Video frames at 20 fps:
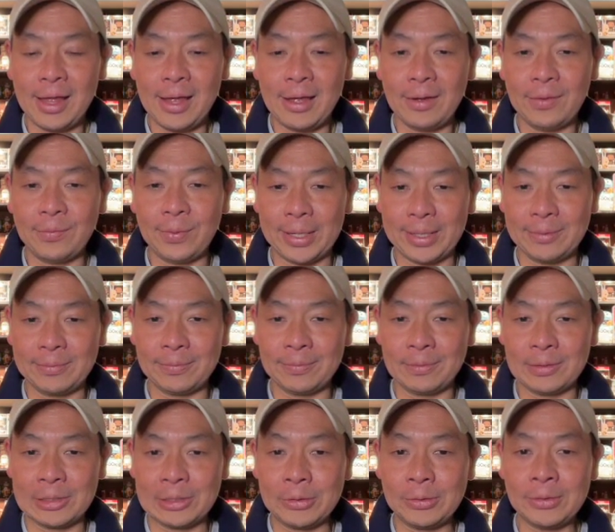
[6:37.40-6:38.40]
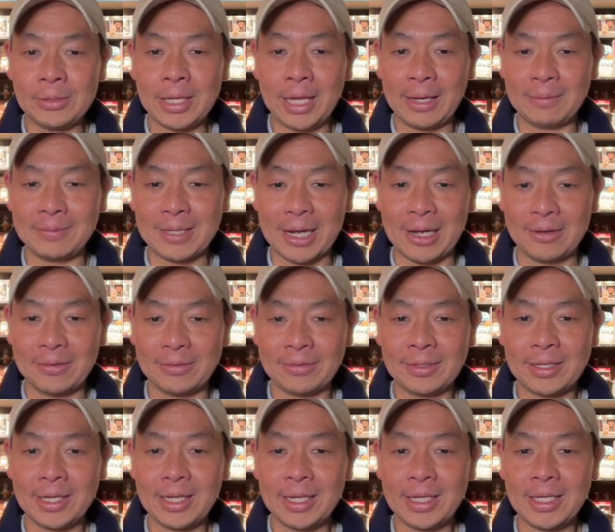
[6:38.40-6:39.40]
When Lou came
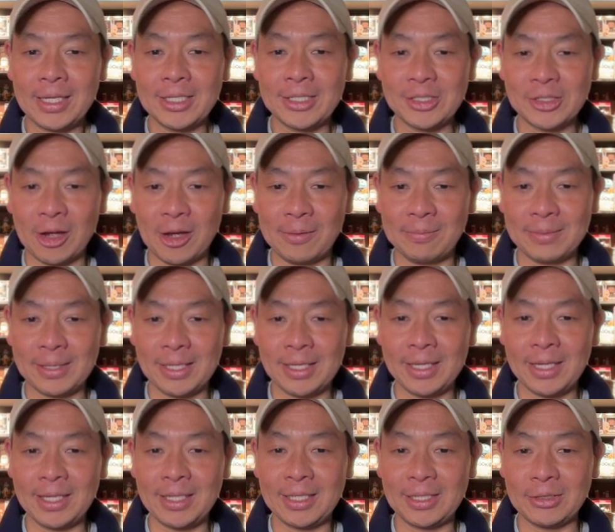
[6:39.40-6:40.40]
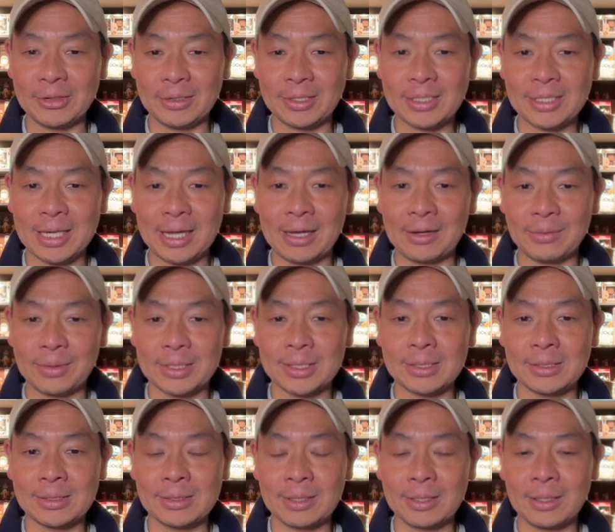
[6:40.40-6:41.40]
down, he saw me and he noticed I
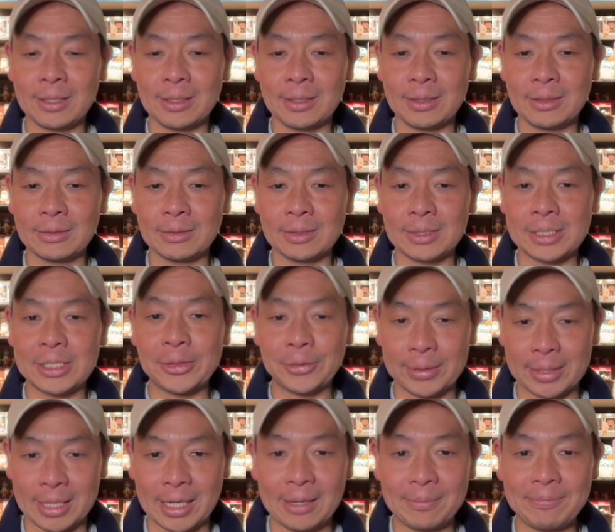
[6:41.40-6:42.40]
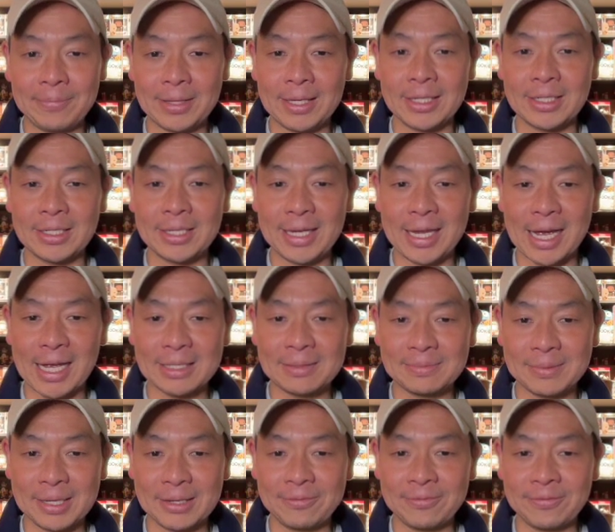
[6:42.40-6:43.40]
was tearing up, and he asked
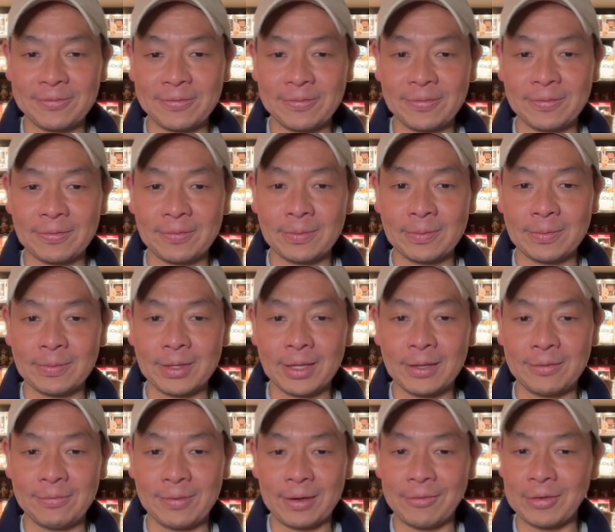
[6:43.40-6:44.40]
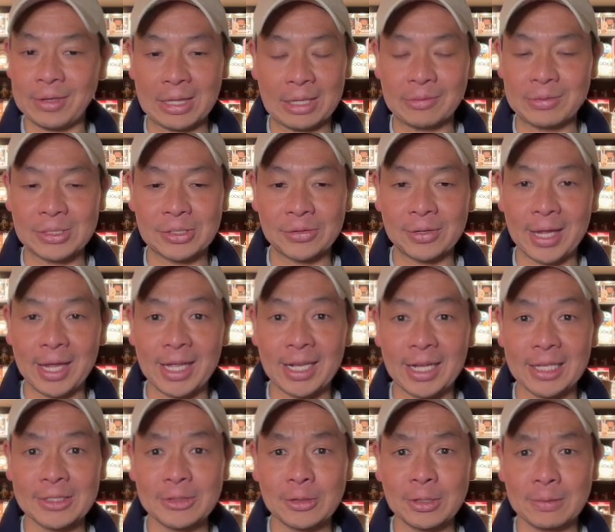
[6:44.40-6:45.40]
me if everything was okay, and
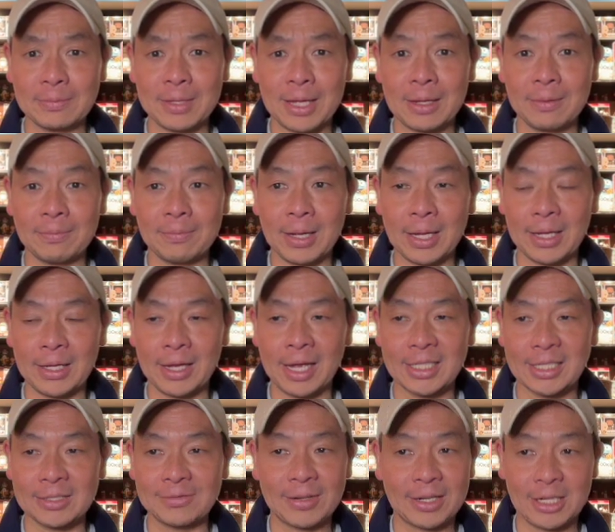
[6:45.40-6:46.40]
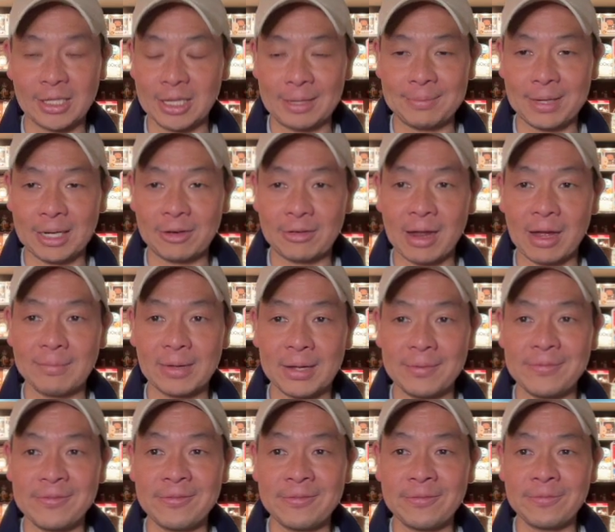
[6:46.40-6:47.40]
I told him that I just found out that my grandma
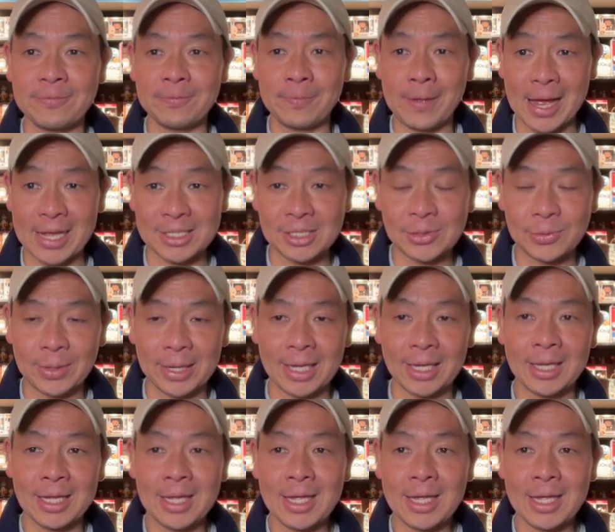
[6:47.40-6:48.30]
passed away.